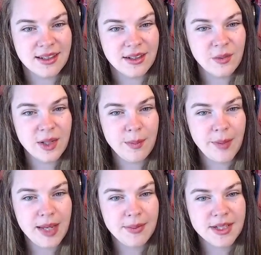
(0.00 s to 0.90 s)
Would a
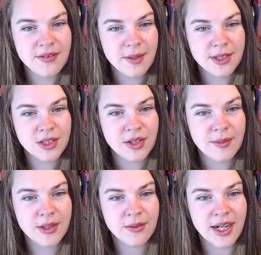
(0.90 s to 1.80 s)
paper developing tray
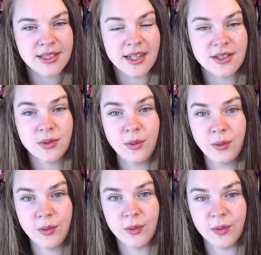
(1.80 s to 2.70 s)
be the right size?
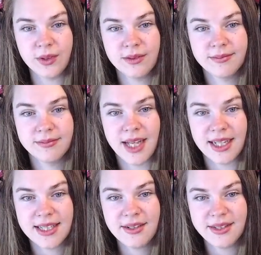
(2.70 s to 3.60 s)
Ooh,
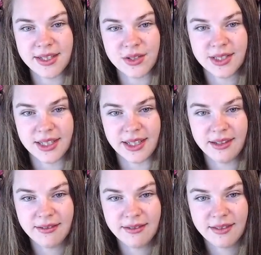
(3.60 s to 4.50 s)
that sounds
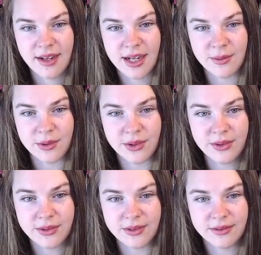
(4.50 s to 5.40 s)
interesting. I will
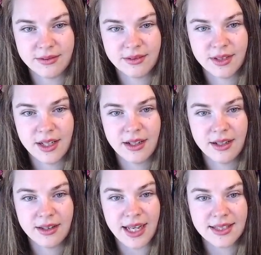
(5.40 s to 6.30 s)
Google.
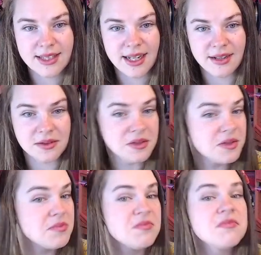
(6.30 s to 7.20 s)
That
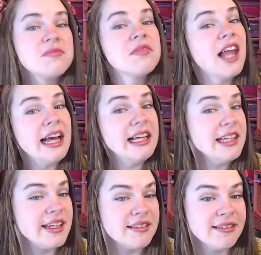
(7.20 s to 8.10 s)
sounds
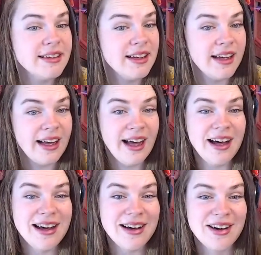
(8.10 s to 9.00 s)
likely.
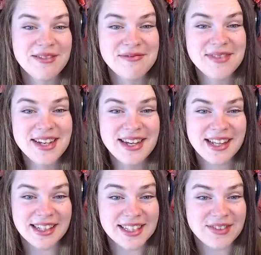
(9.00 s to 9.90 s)

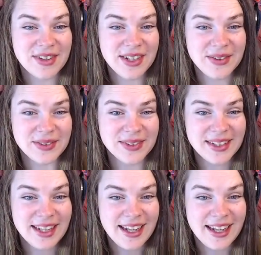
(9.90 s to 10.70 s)
That sounds very cool.